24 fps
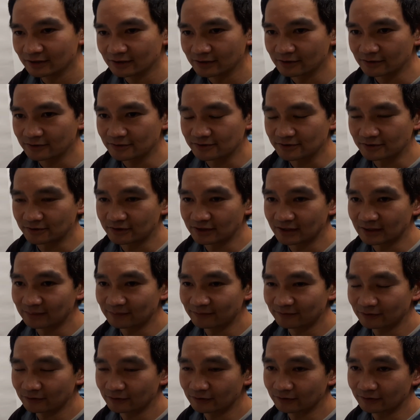
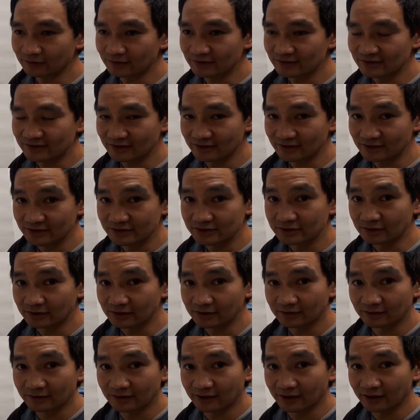username for this
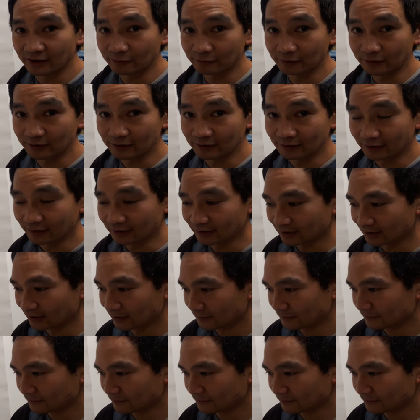illustrator that I really like.